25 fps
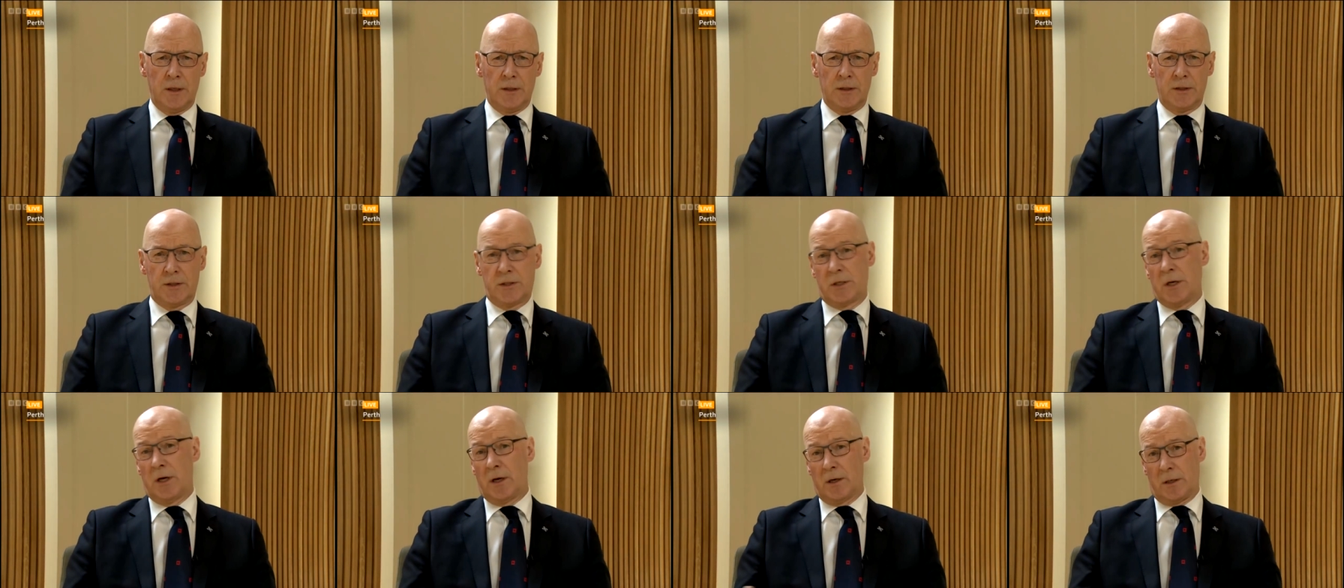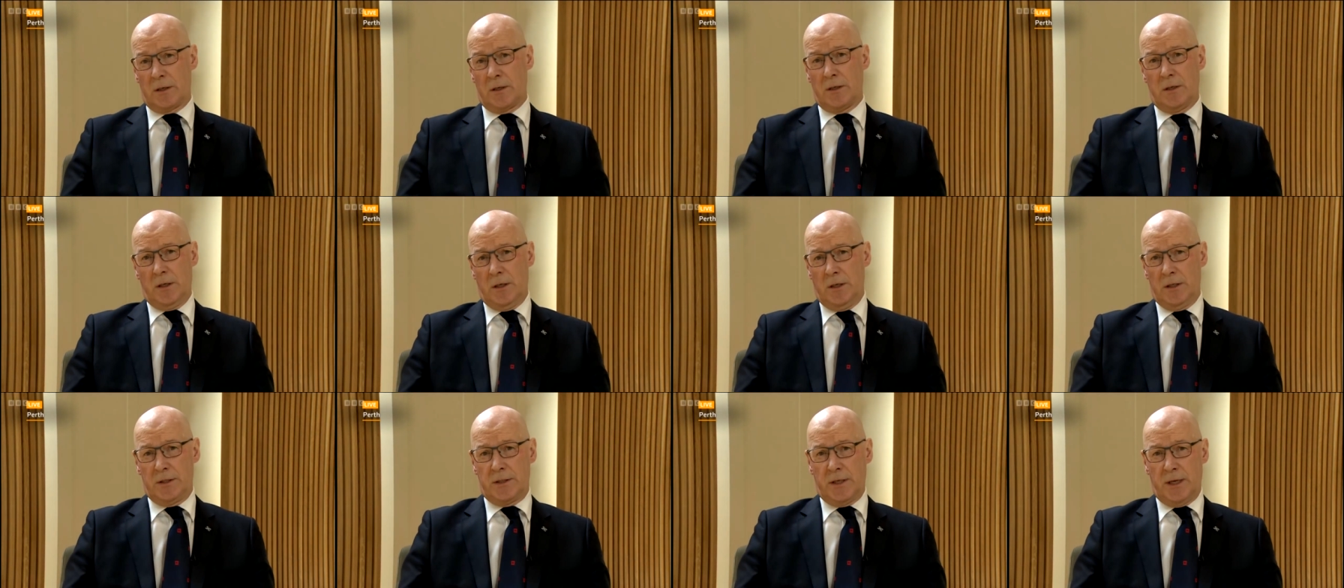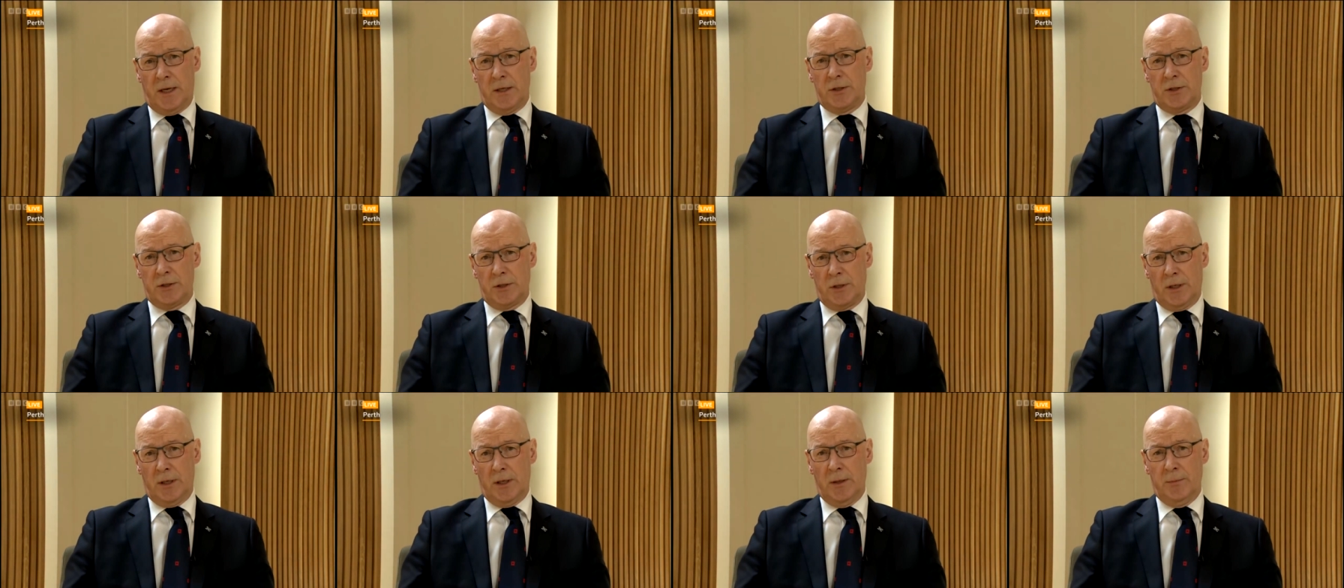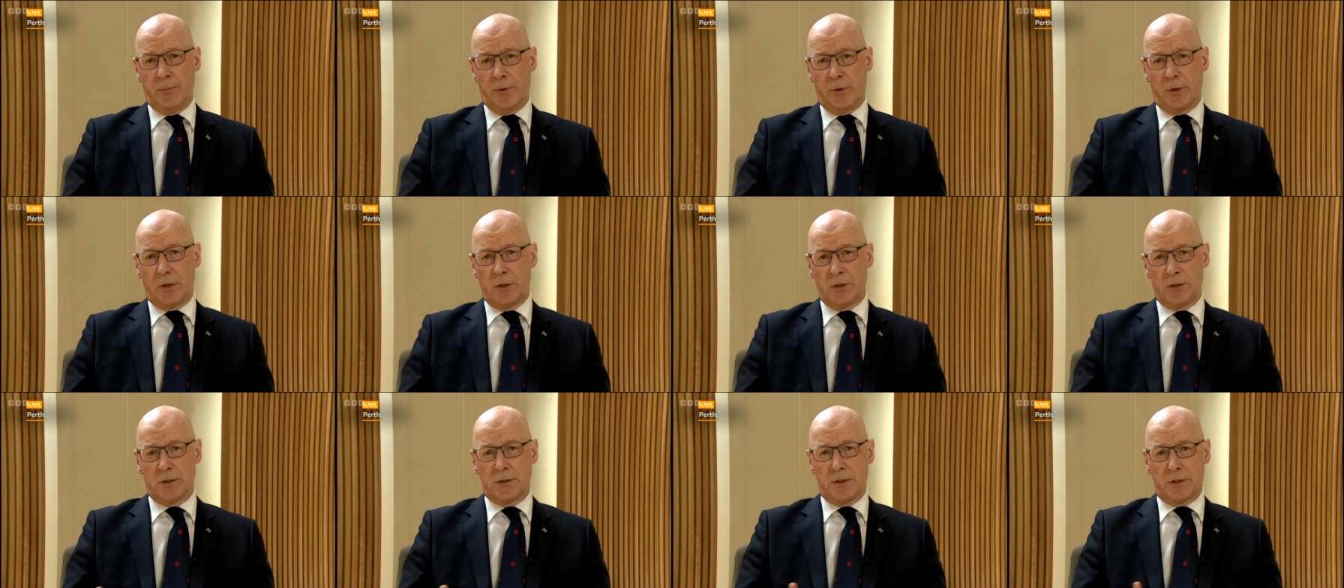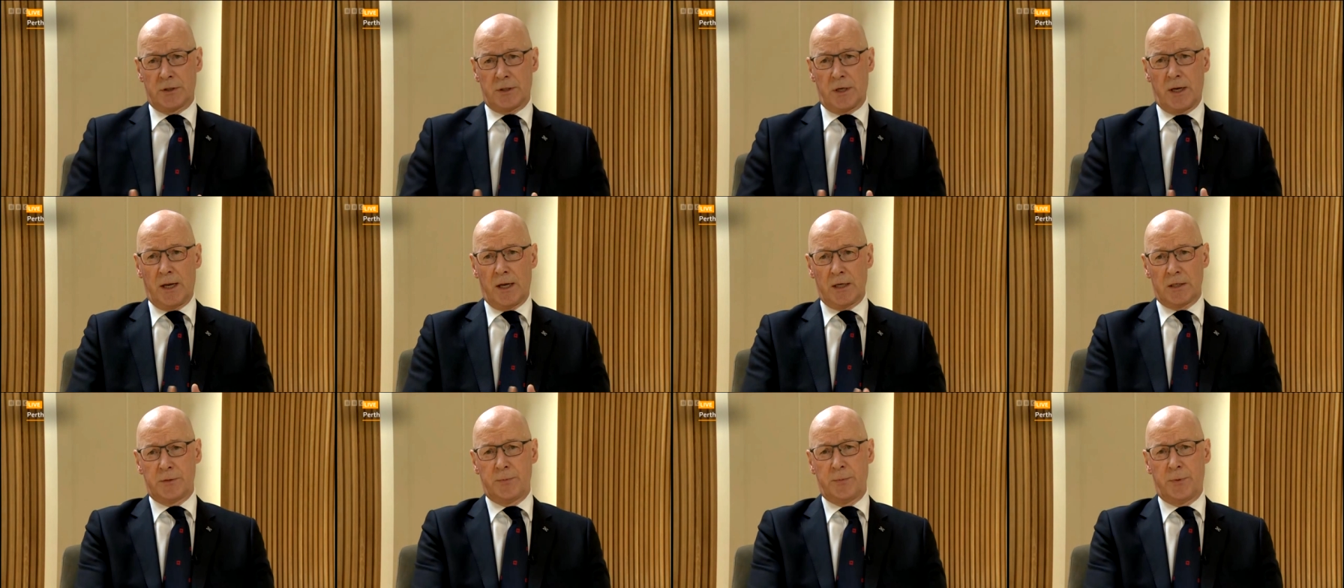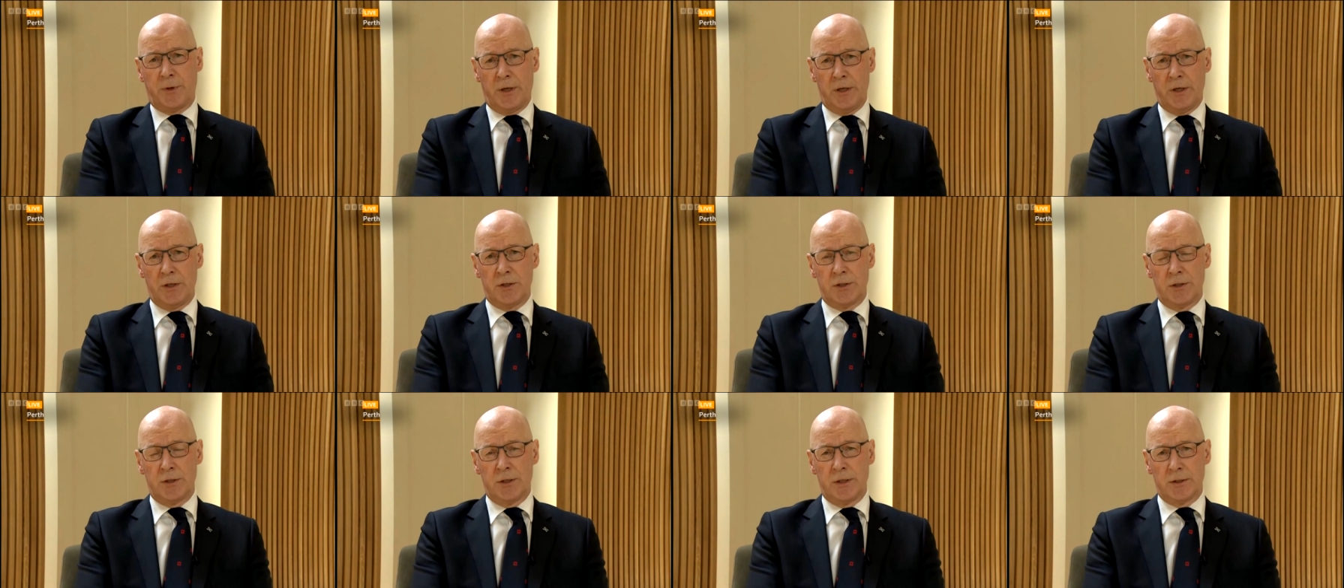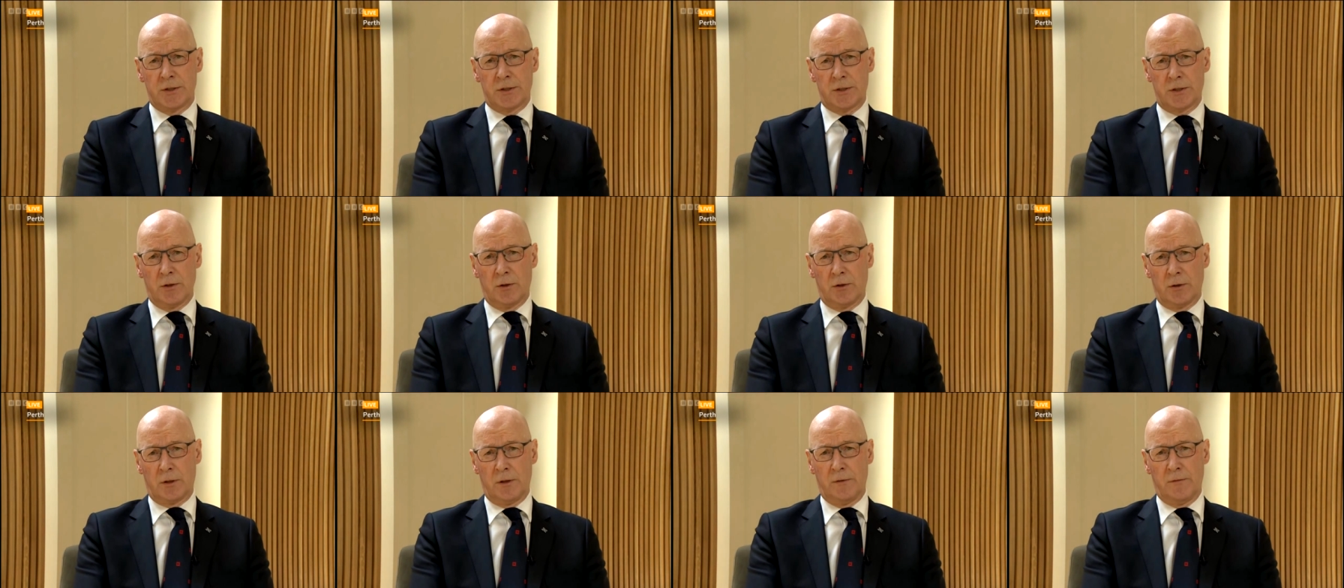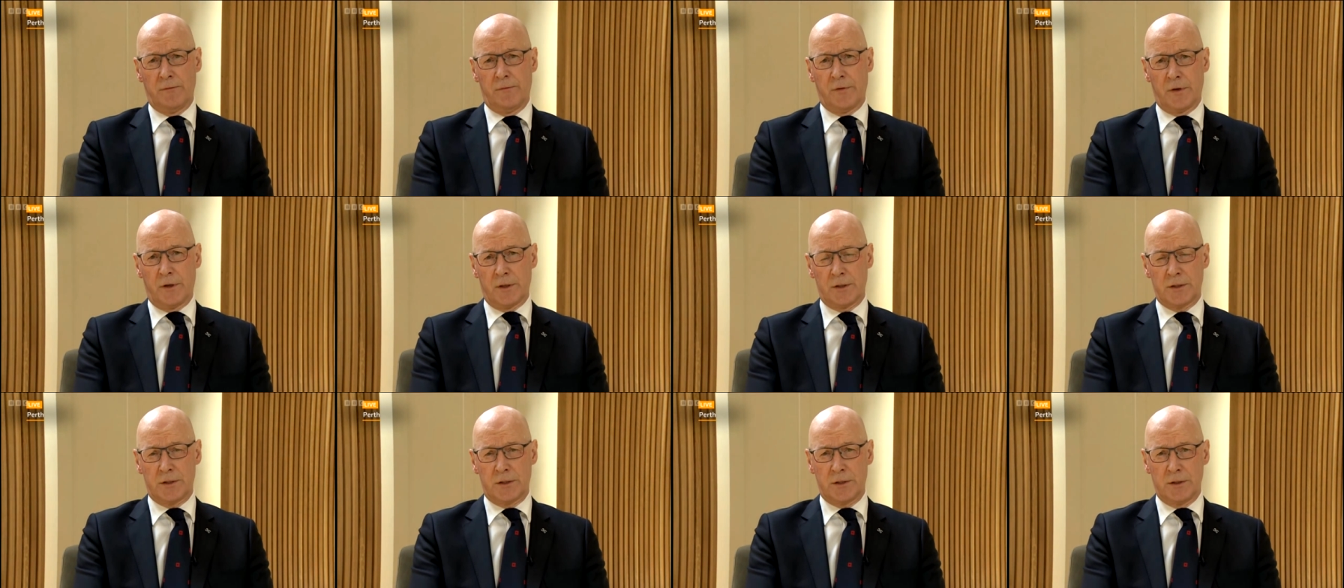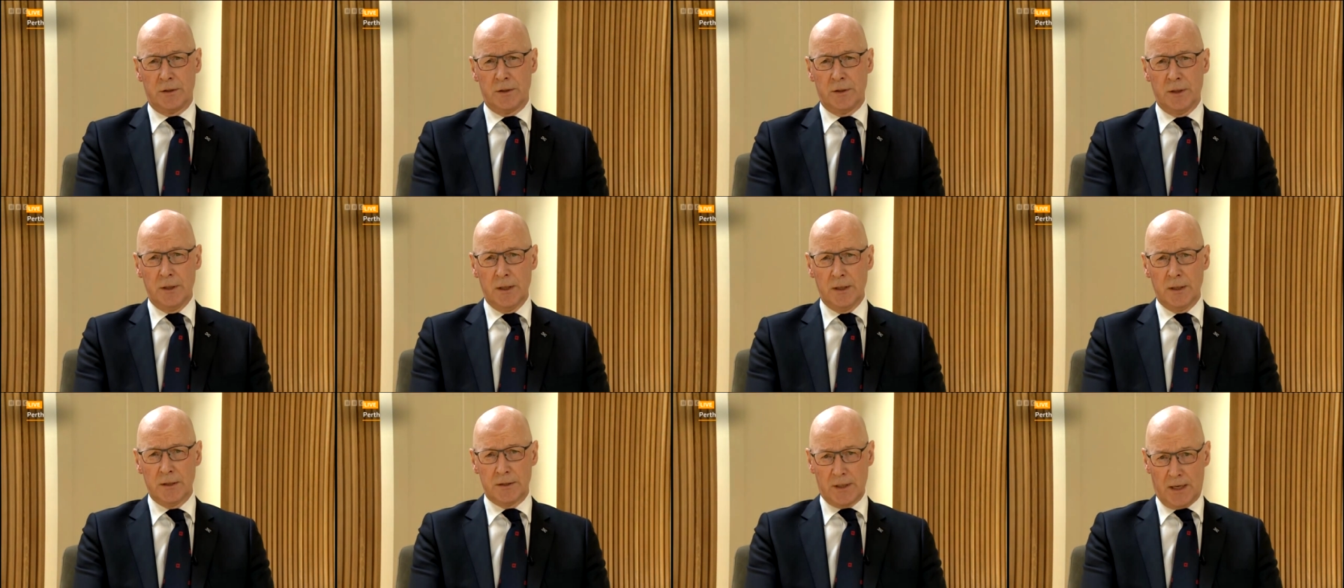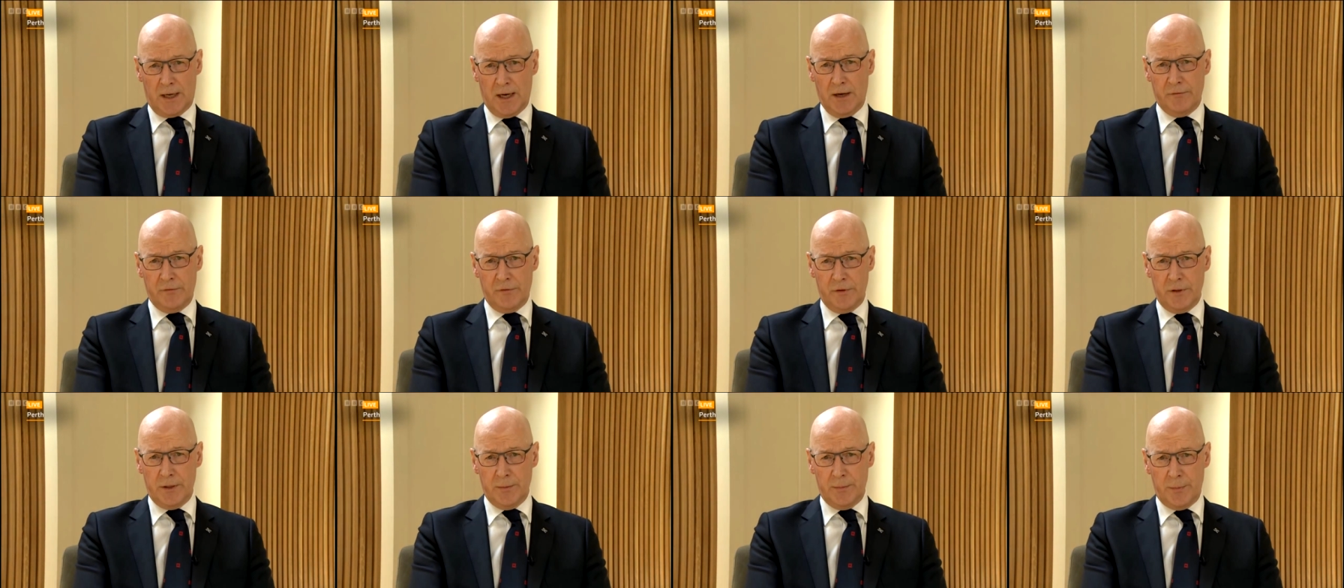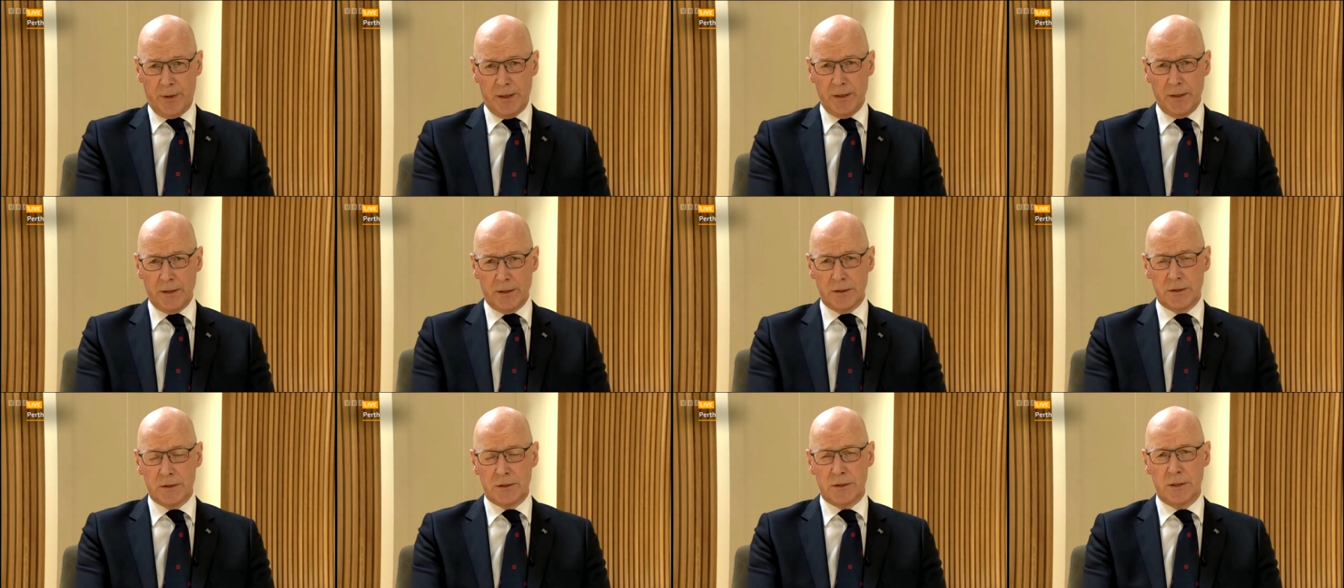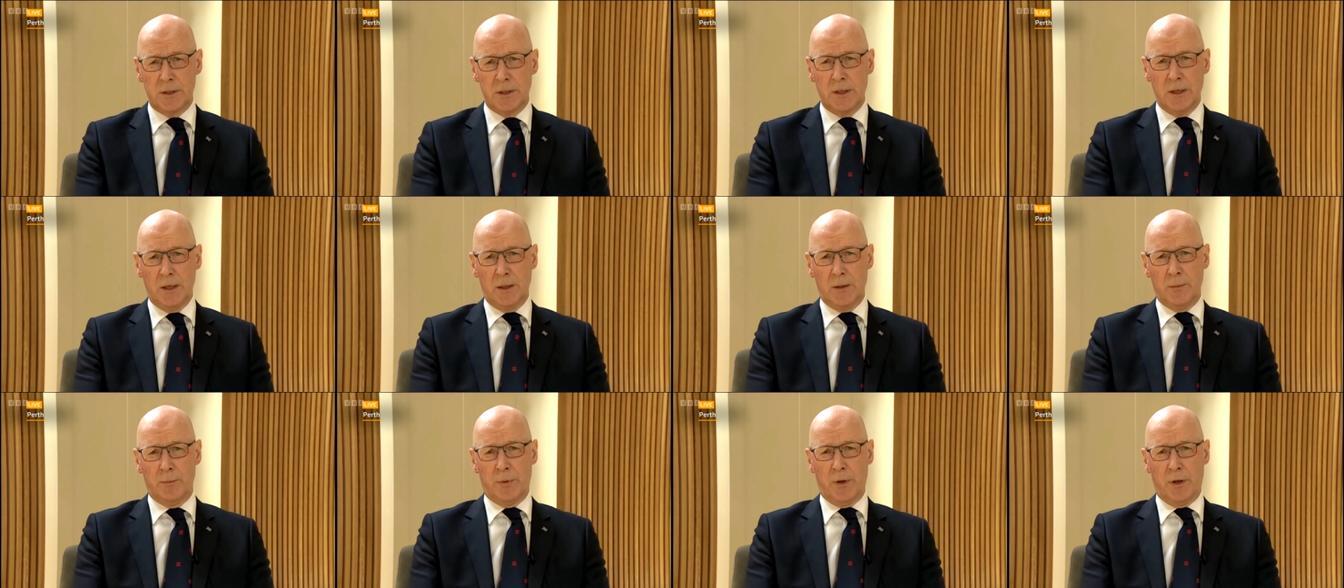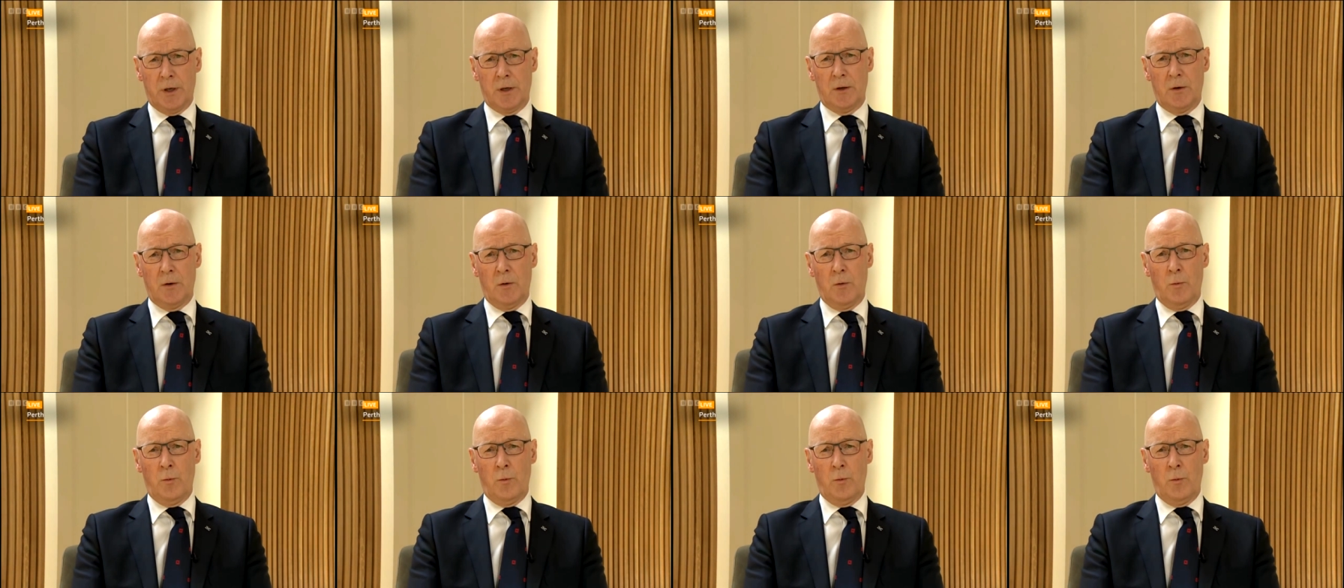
stuck, essentially, because there's an aspiration in Scotland for us to have independence, but